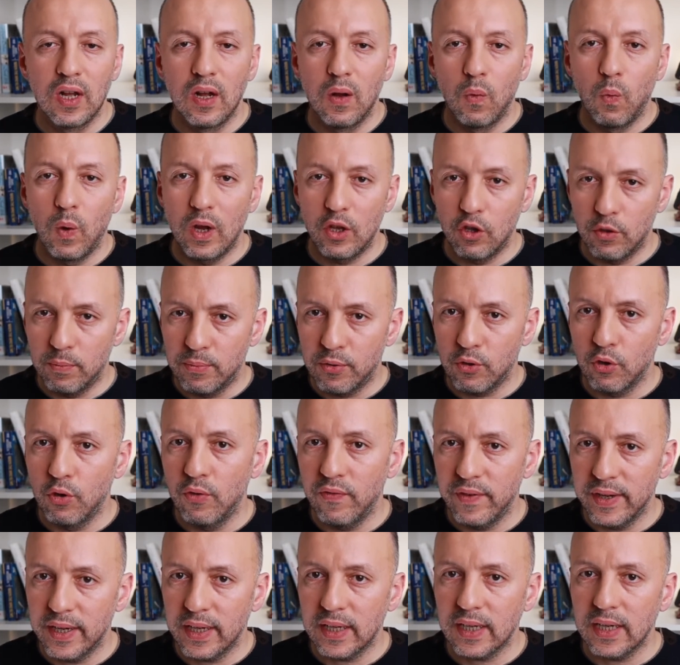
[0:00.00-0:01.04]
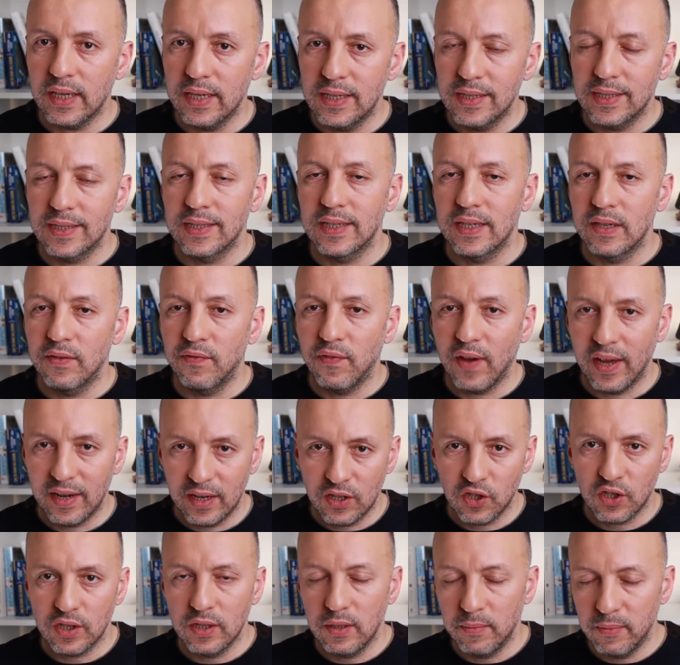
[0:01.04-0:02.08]
what you're proving is the
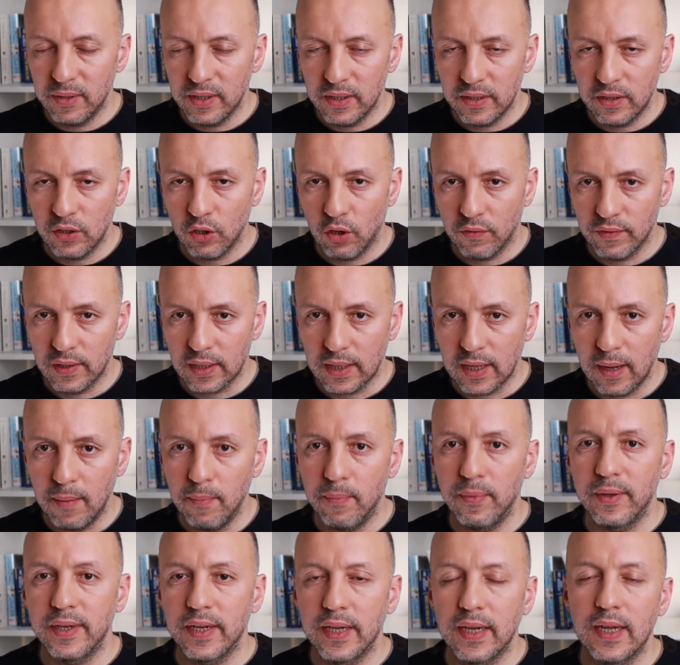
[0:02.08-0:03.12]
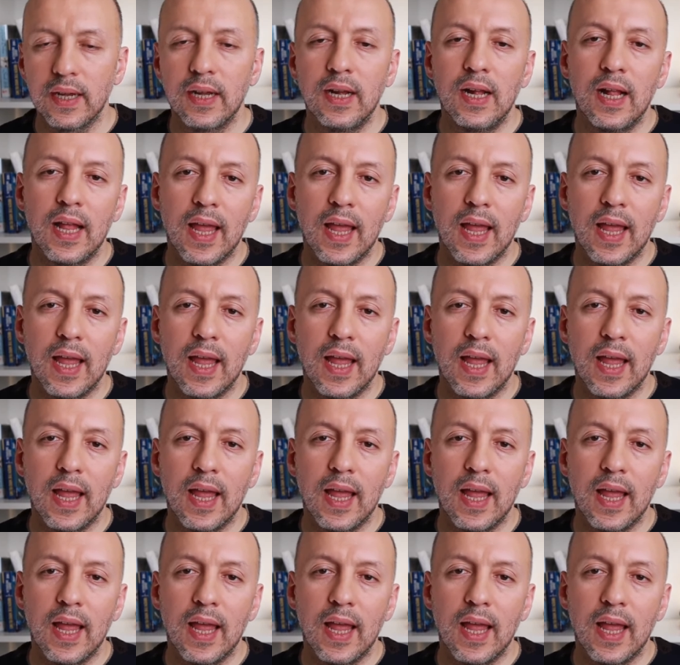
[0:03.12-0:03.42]
financial ability of the company